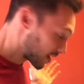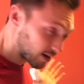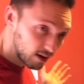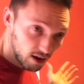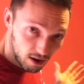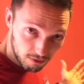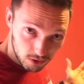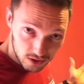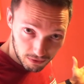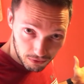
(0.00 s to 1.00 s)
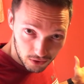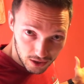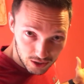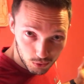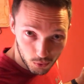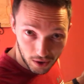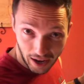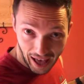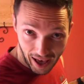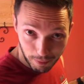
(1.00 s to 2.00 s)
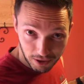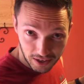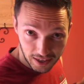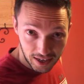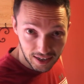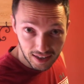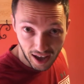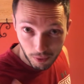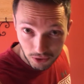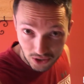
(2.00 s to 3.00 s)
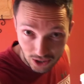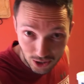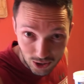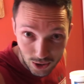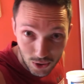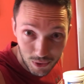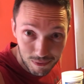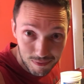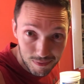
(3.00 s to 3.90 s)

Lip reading: that covers it for this one. I'm gonna eat. I will see you soon.